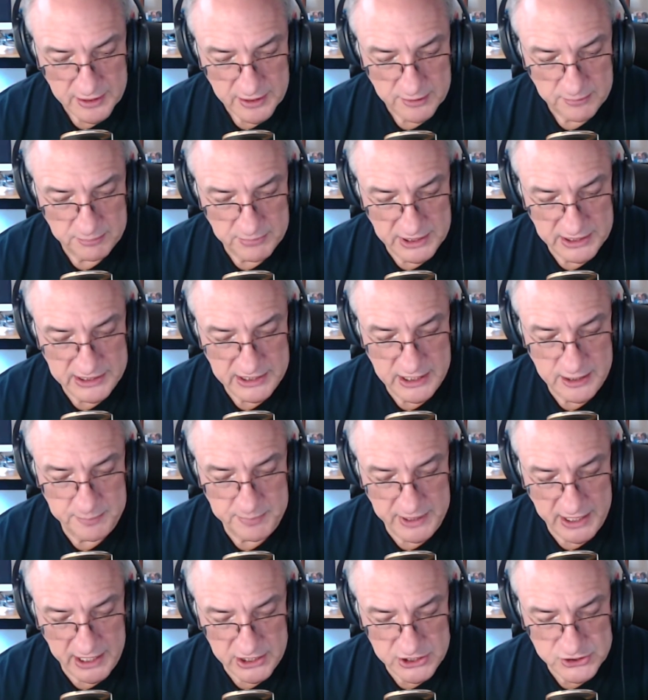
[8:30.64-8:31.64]
may keep
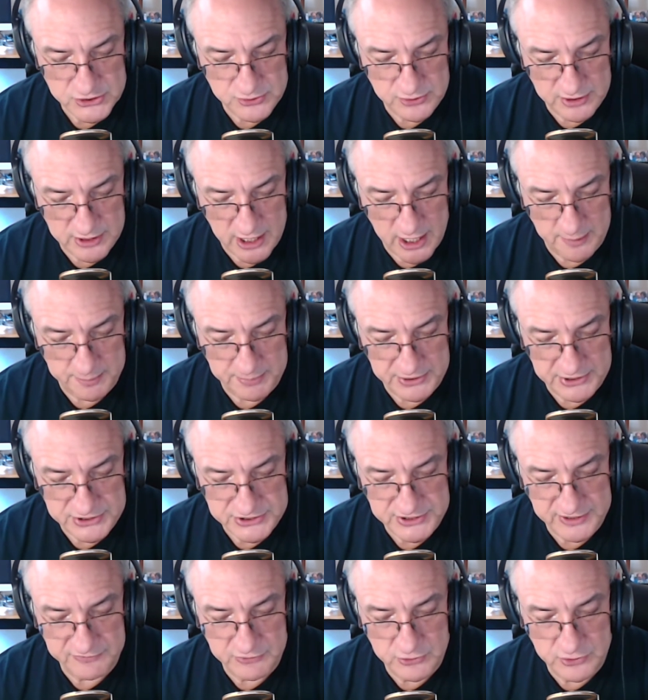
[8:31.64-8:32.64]
extra copies
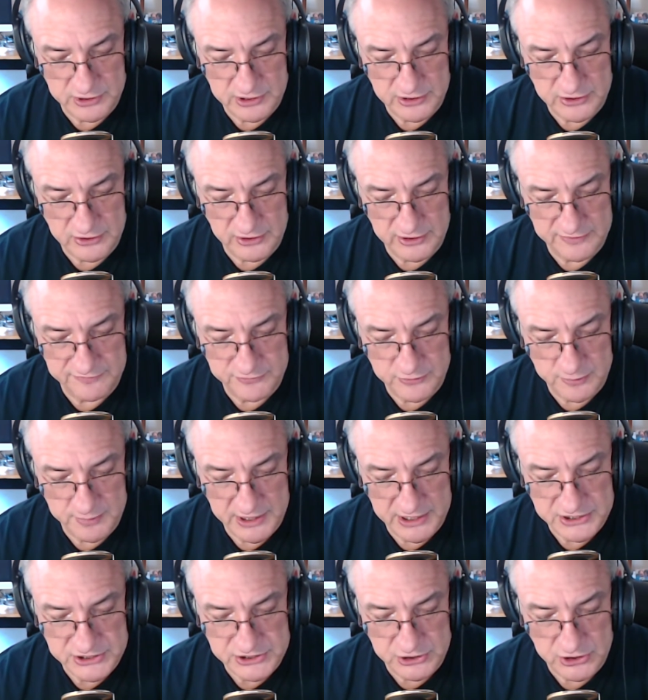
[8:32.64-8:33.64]
of critical
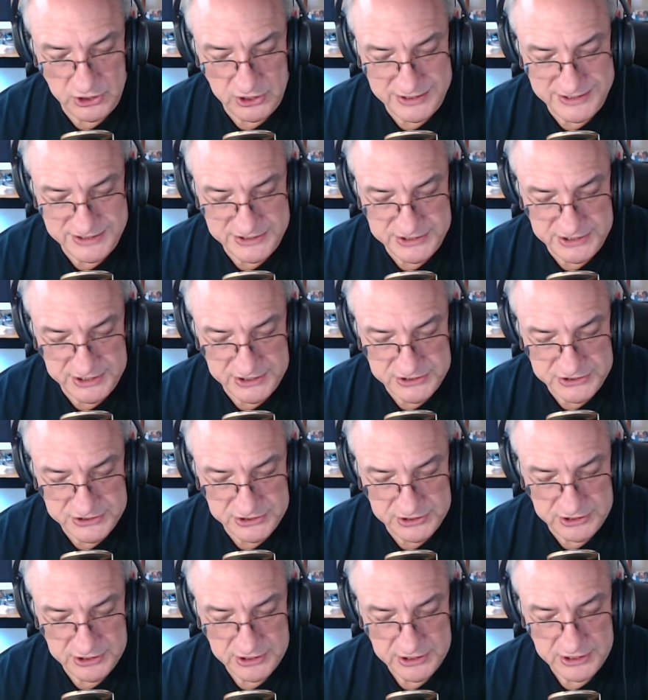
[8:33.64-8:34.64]
information on disk,
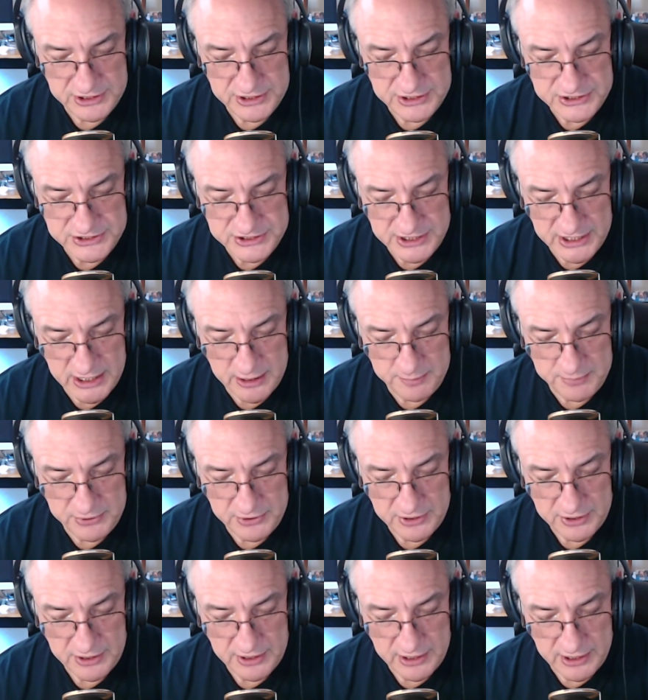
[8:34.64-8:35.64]
tape,
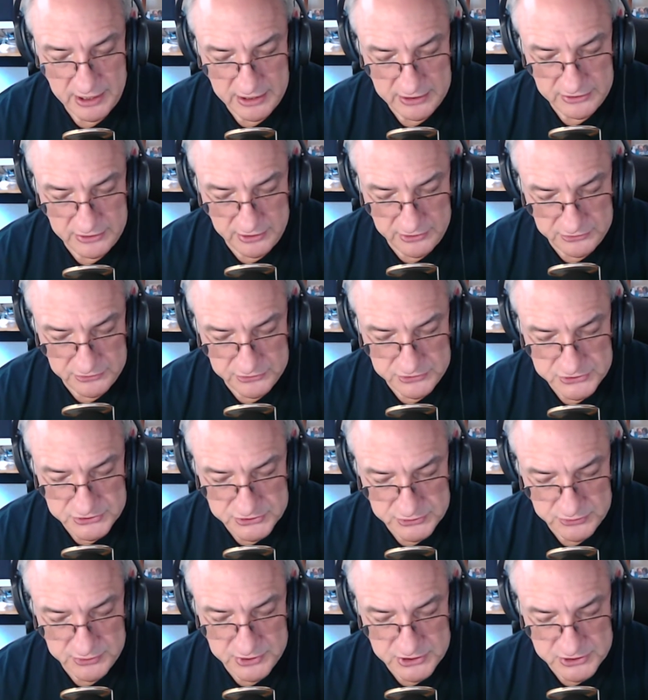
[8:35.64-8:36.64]
and other
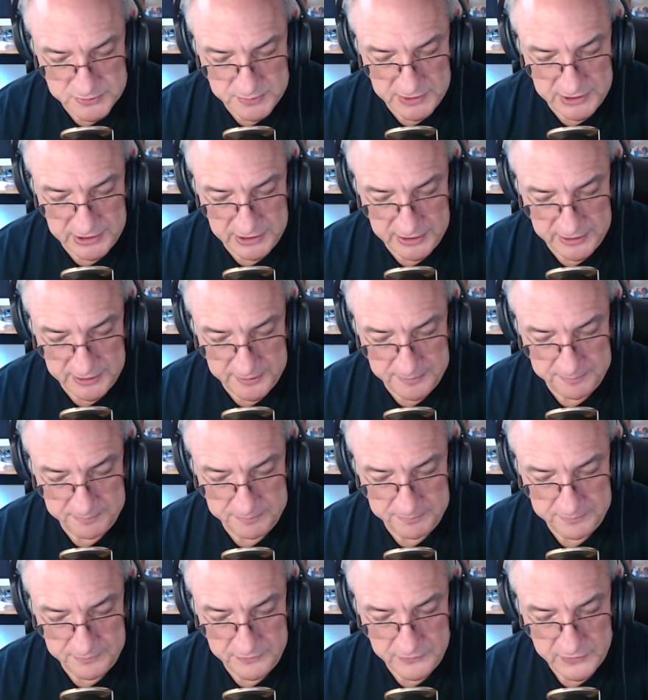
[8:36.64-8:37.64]
storage media.
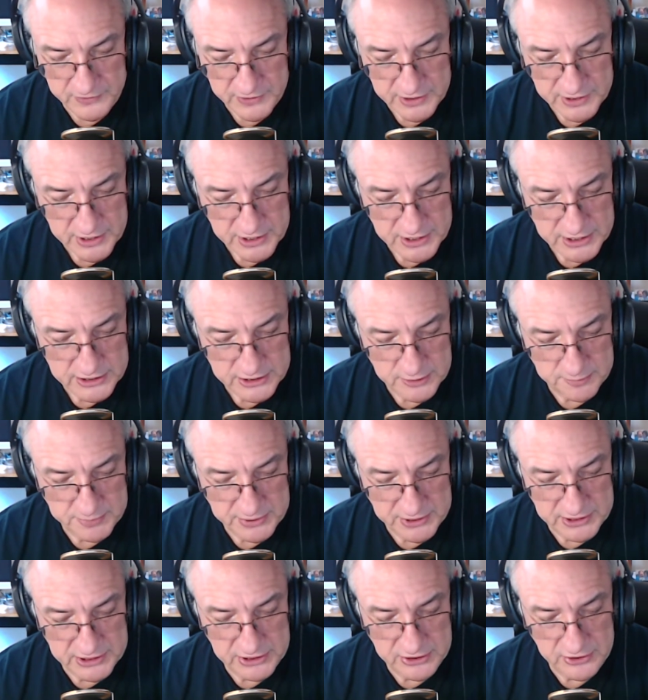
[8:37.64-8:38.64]

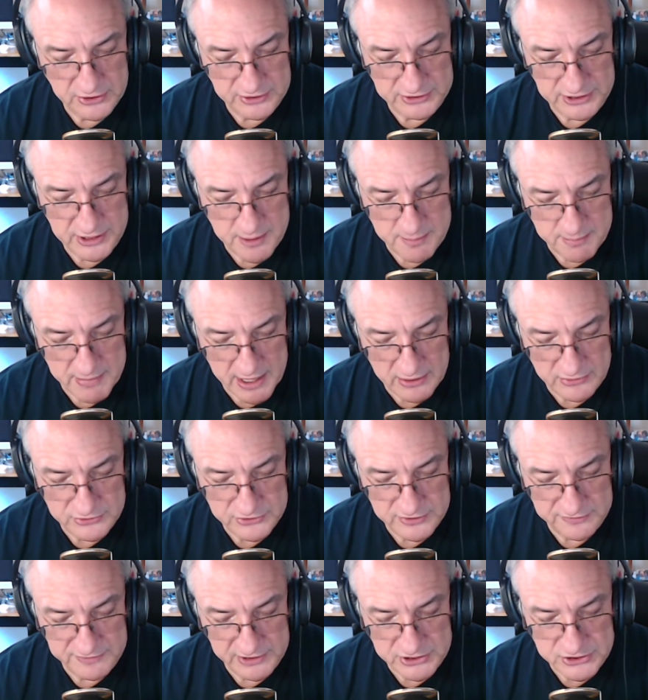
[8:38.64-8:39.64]
Depending on the amount
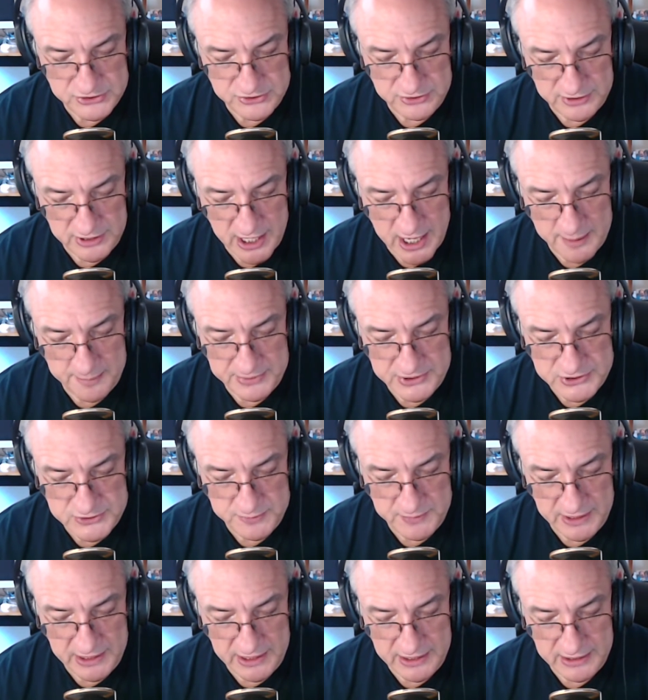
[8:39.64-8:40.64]
of extra copies
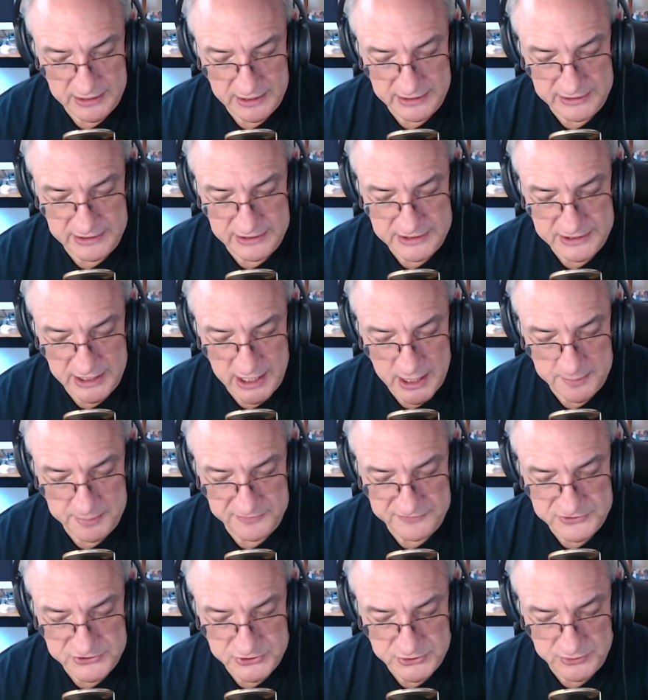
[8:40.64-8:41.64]
made and the type
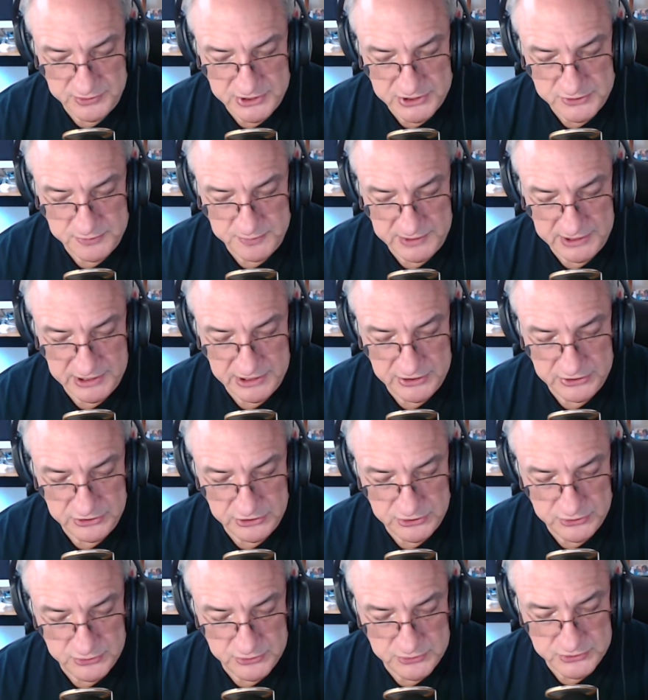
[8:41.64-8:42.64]
of storage media
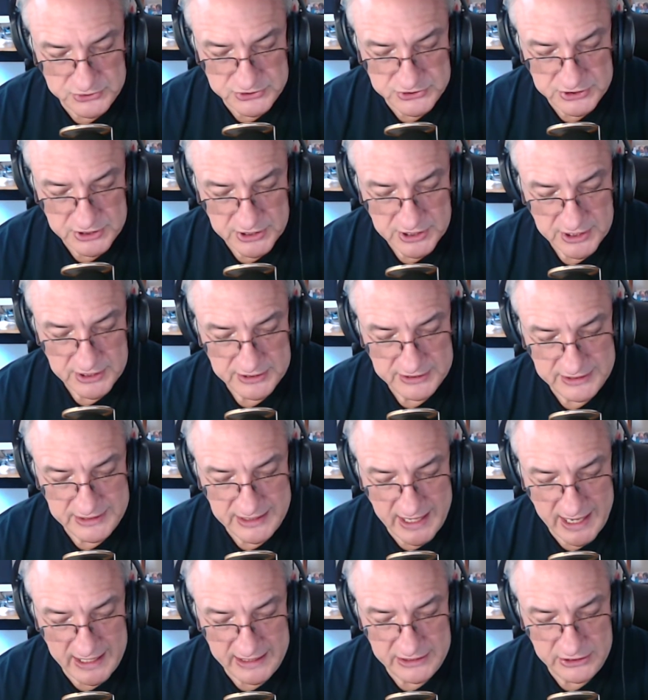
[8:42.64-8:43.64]
used, the
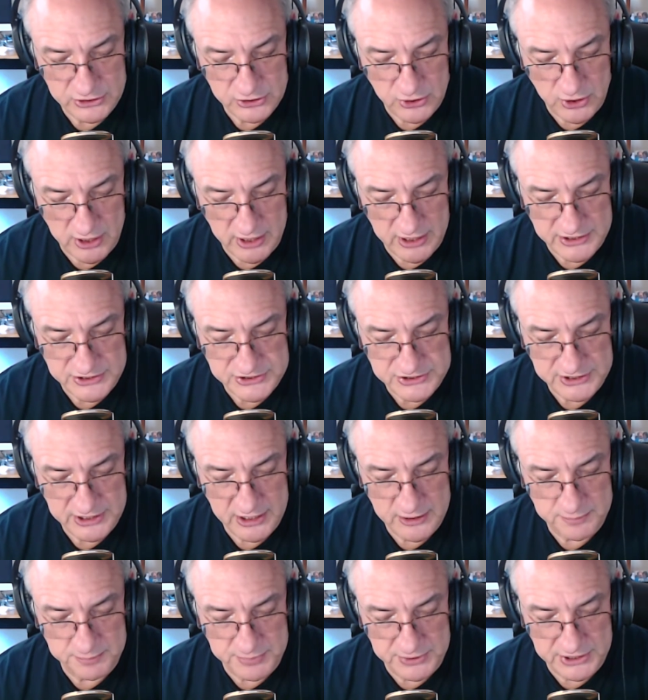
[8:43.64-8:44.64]
added cost
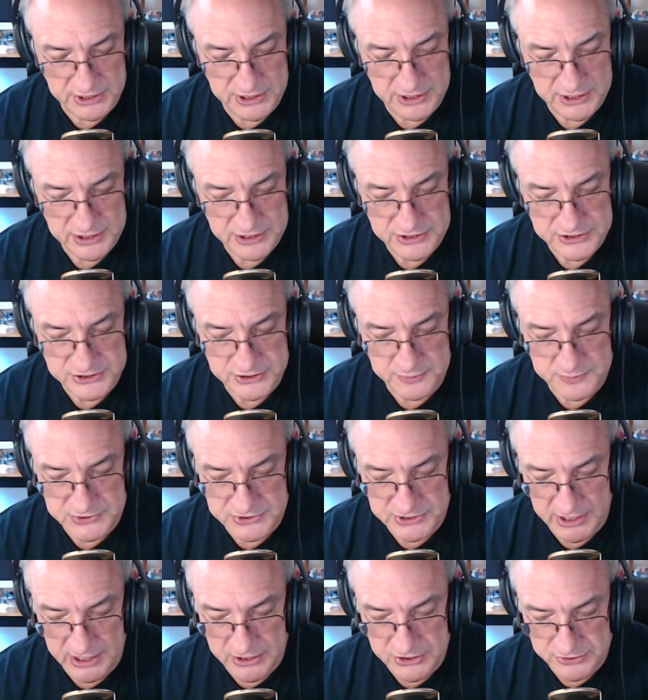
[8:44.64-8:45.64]
can be
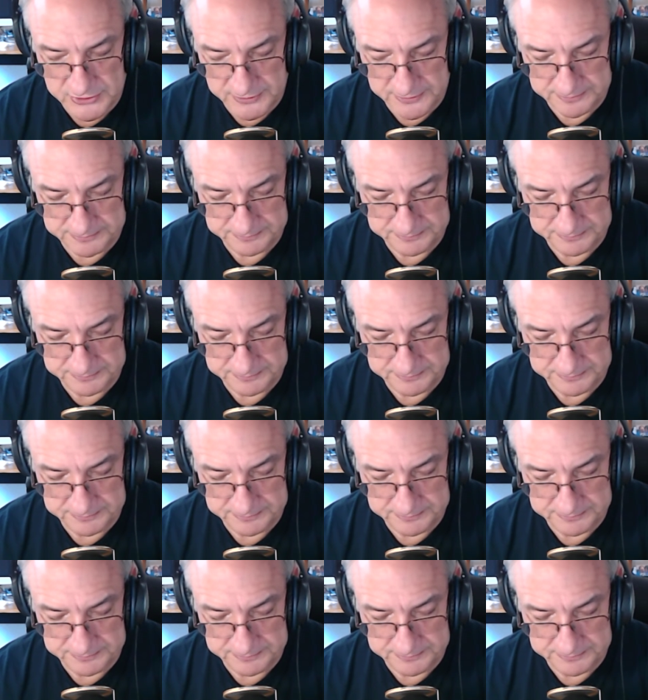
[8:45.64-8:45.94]
substantial.